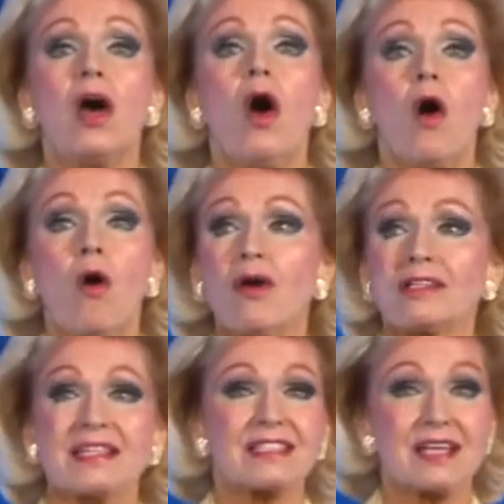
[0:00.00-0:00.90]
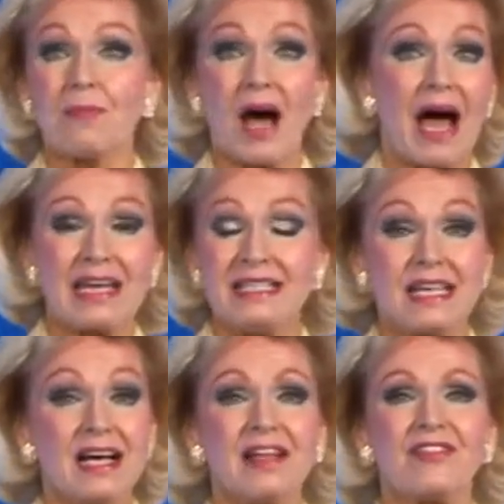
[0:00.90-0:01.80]
or some
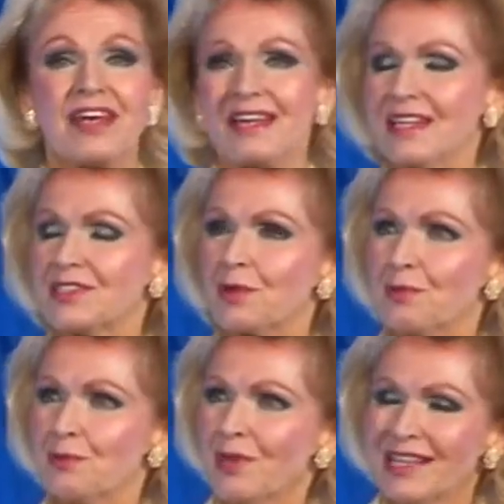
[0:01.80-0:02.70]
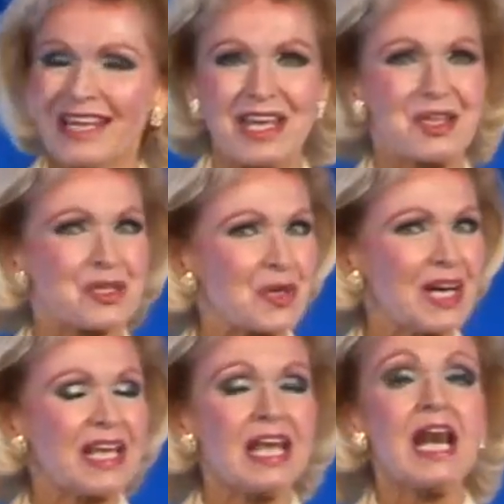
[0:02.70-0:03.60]
idea that is really
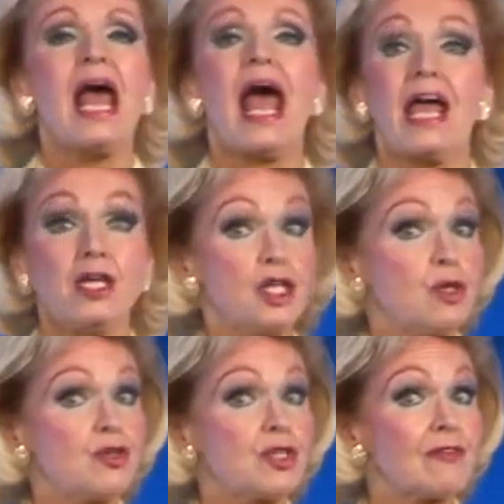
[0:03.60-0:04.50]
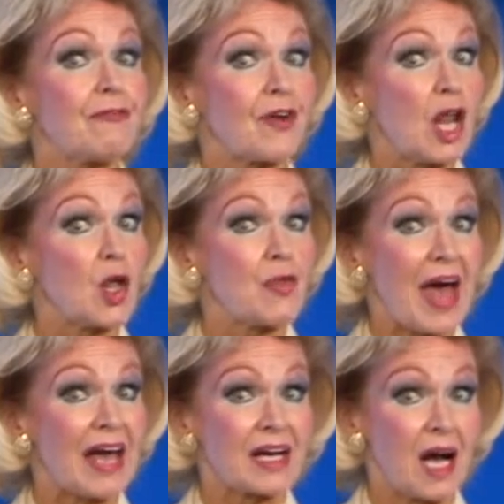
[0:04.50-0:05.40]
intriguing and you should follow
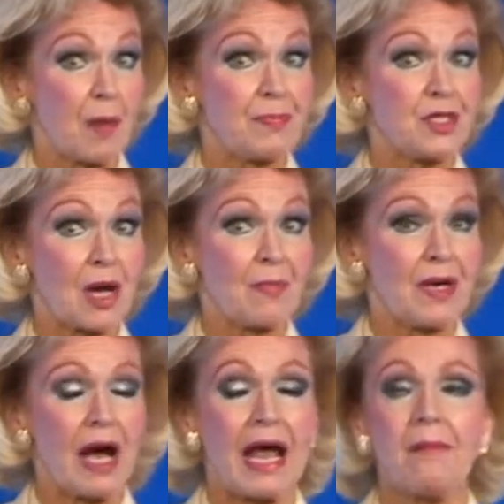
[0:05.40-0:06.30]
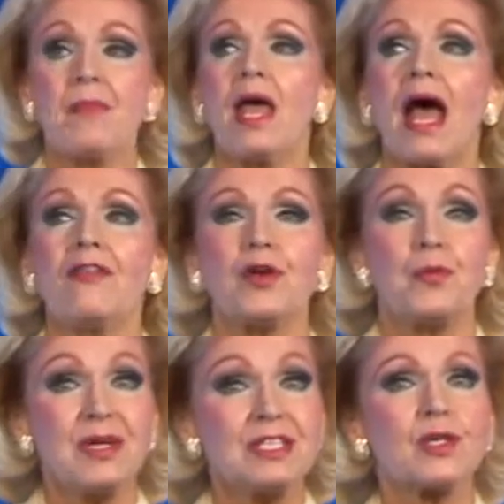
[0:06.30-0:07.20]
that up, Gemini. And the
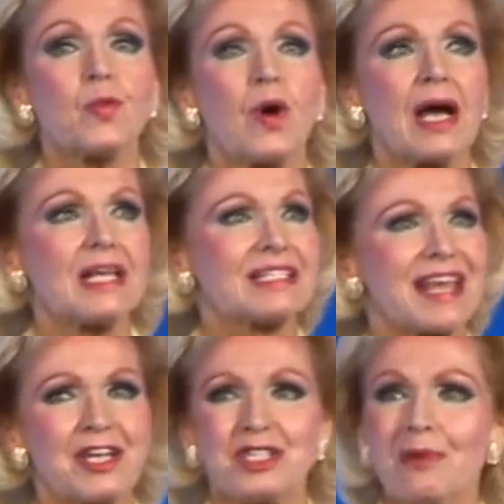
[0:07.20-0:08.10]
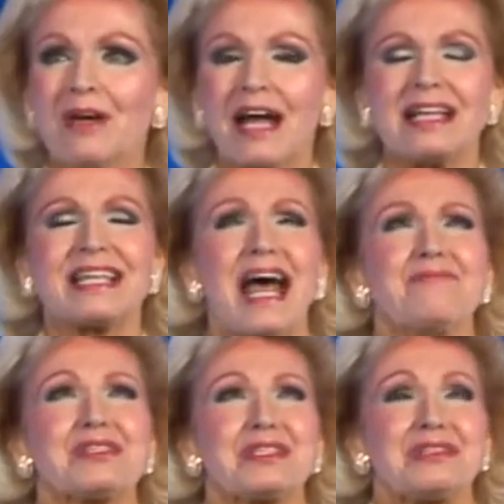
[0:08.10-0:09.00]
reason why is that Geminis
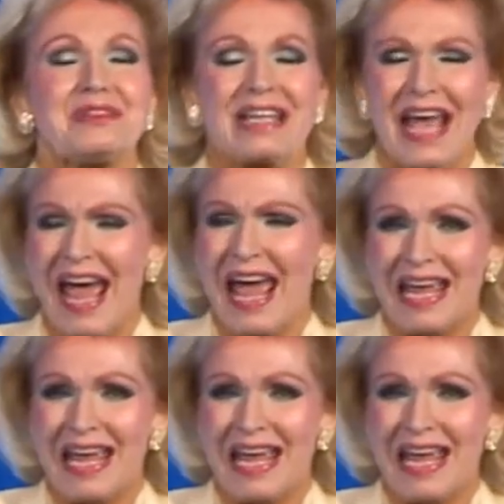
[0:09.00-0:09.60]
absolutely hate